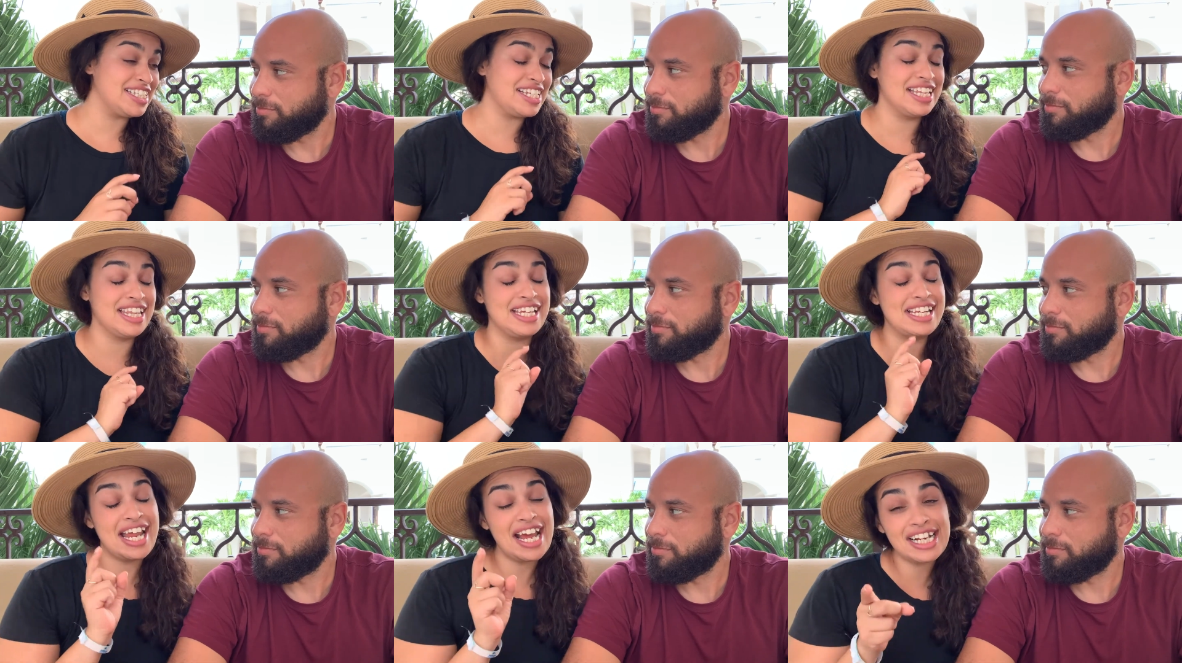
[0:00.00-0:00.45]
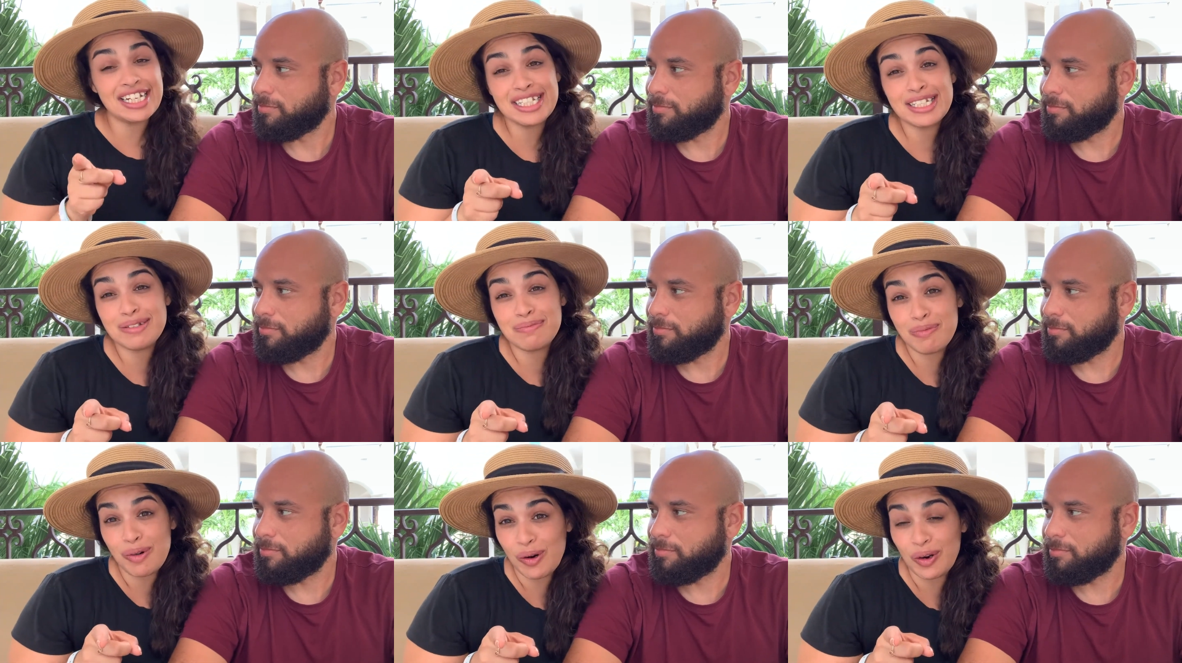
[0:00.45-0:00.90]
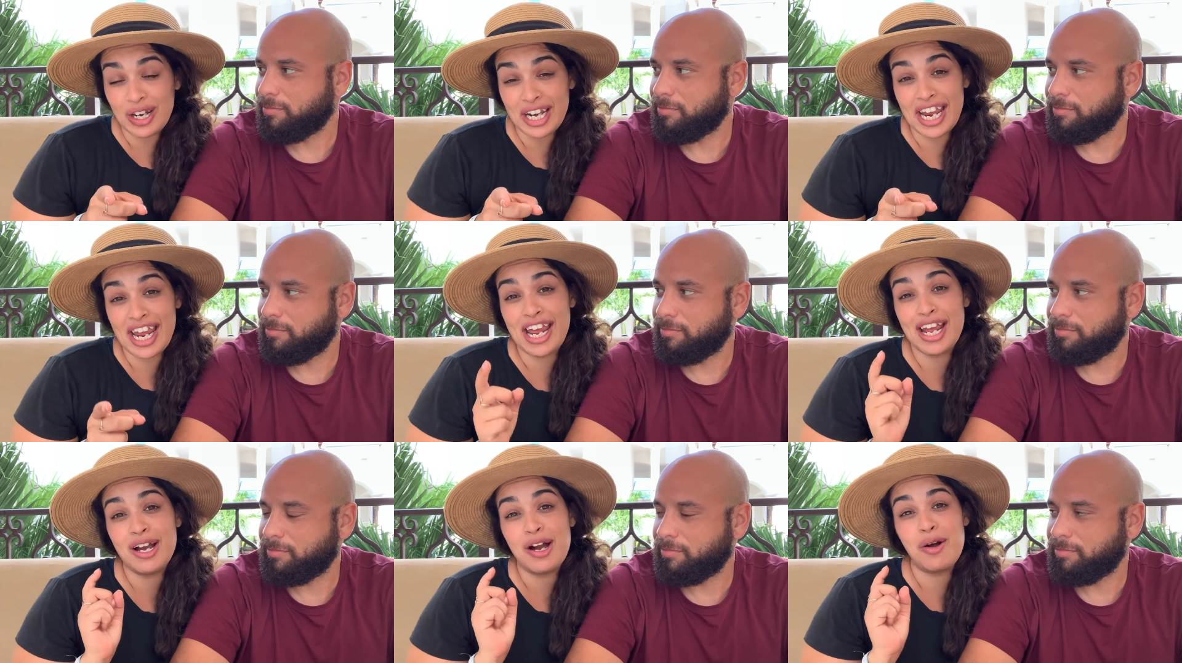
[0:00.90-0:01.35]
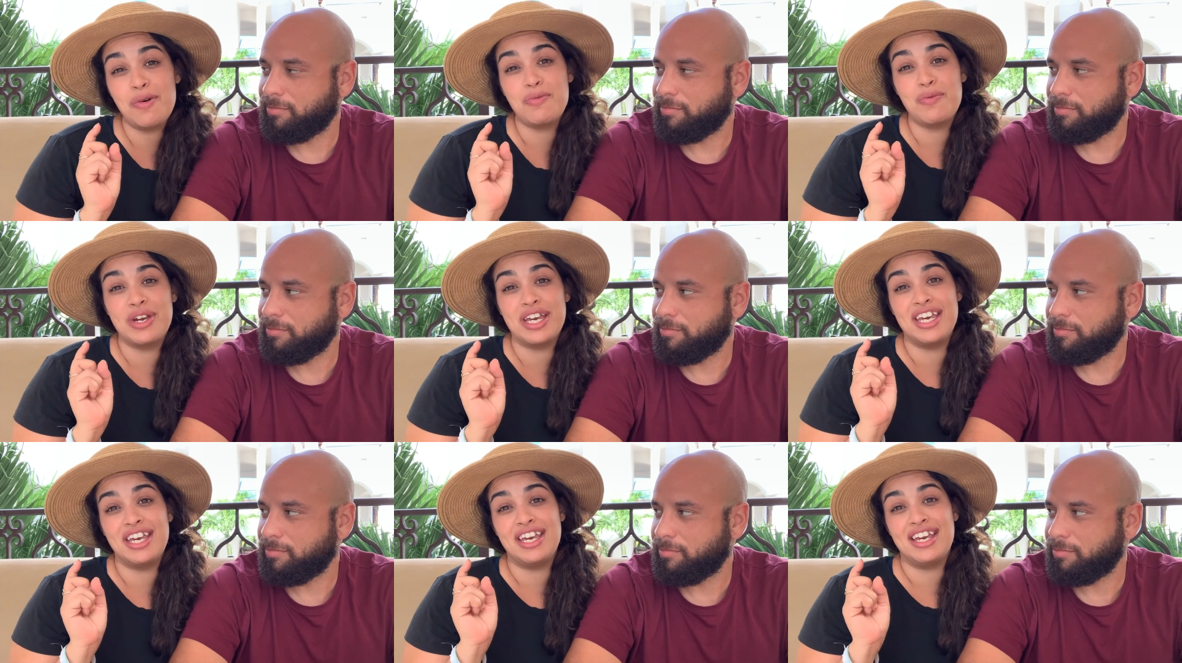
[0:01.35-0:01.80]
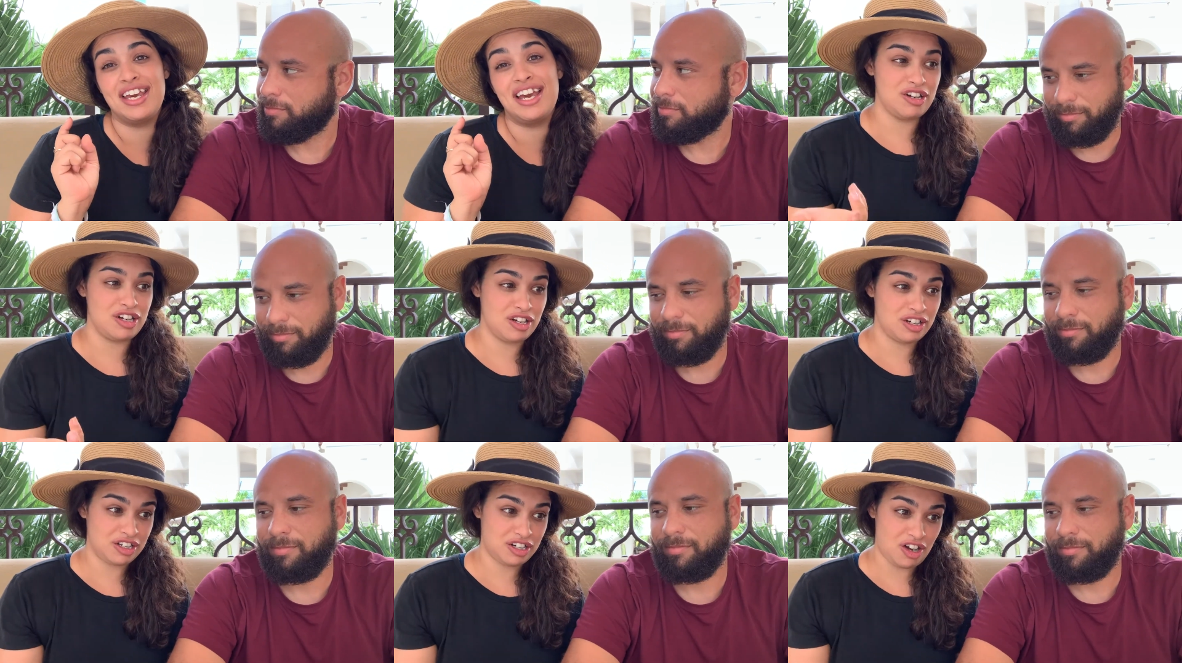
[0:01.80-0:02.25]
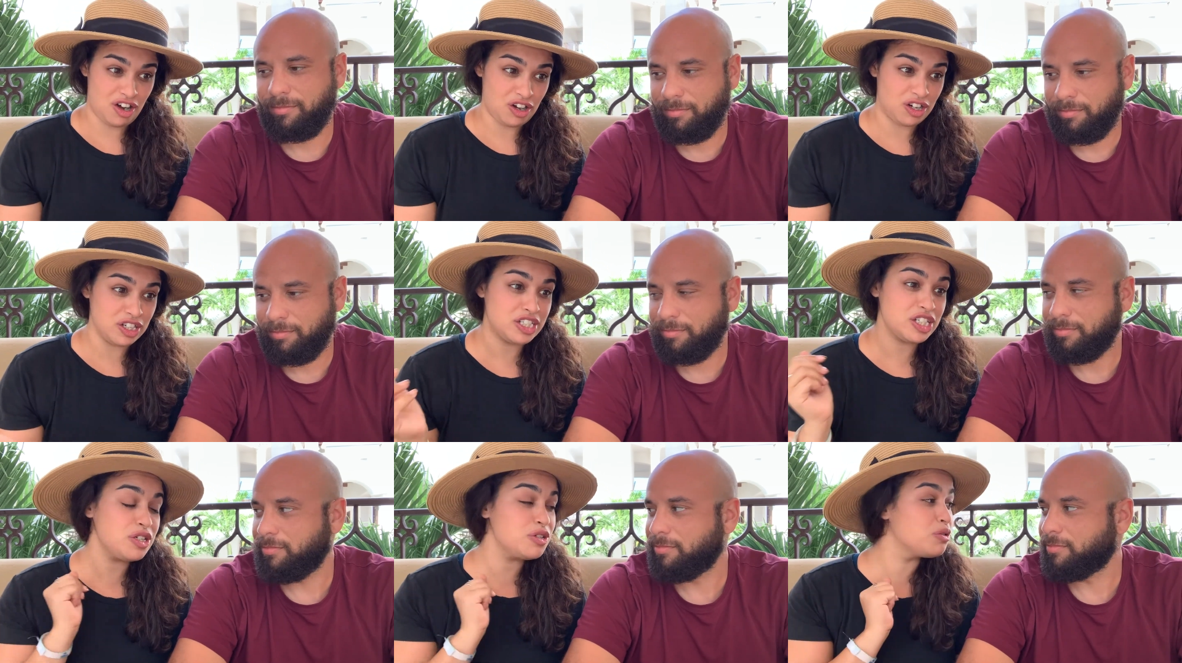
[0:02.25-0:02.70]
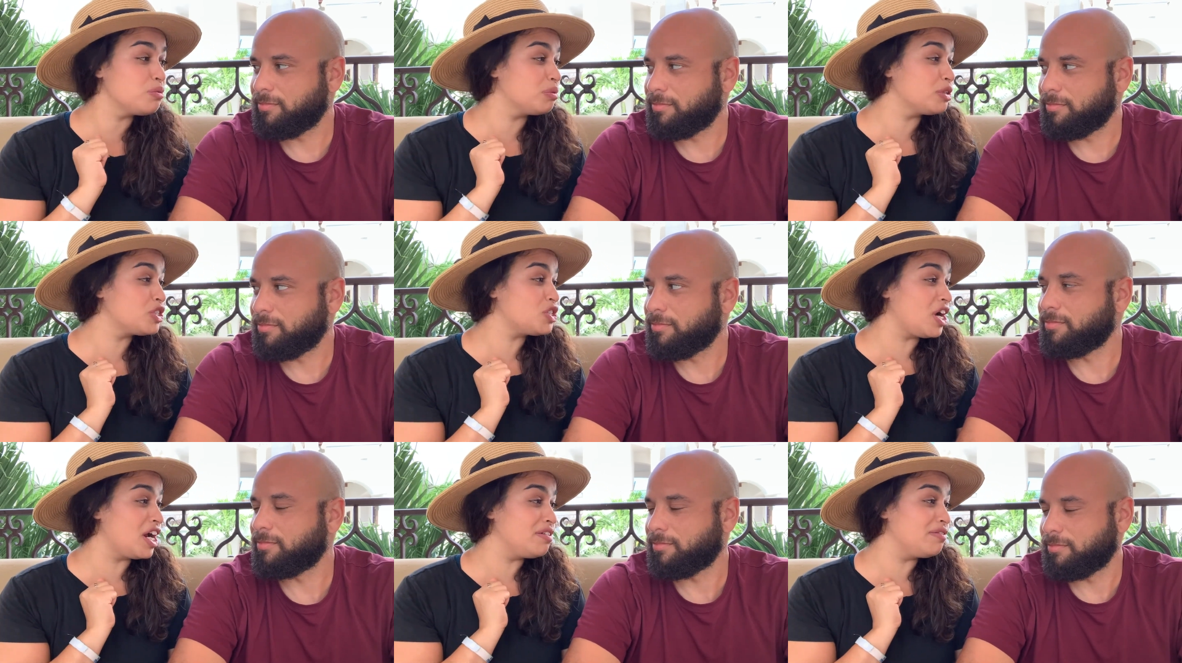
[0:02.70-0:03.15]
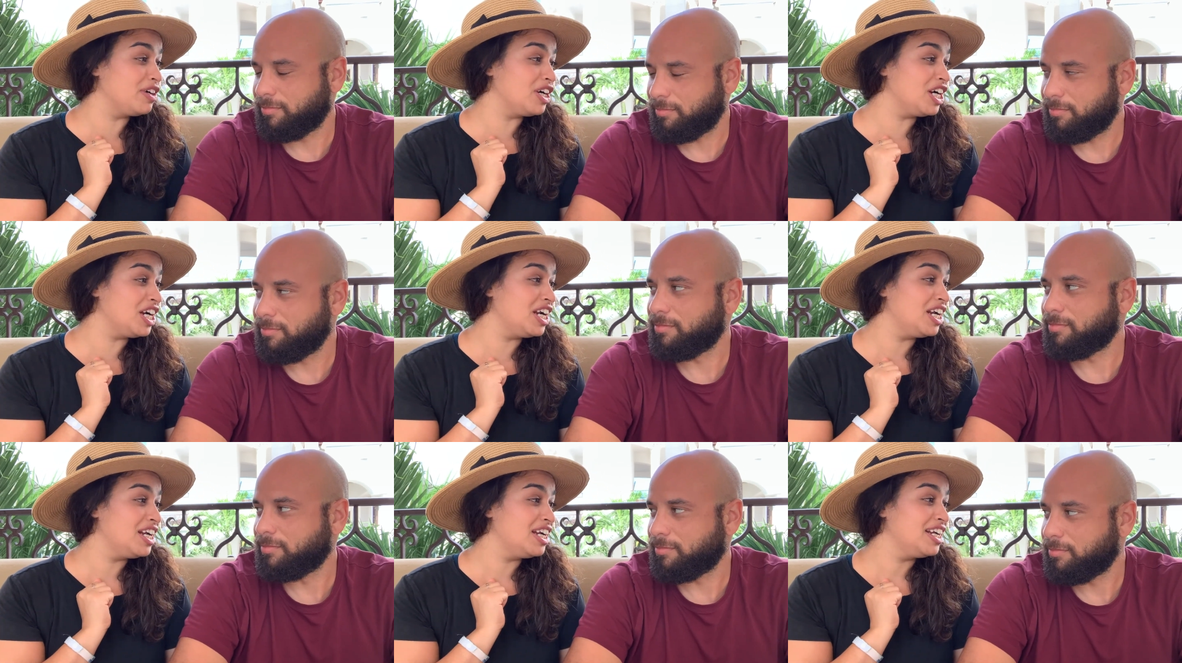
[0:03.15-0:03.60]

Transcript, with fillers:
Speaker 1: in the next morning, we called an Uber driver,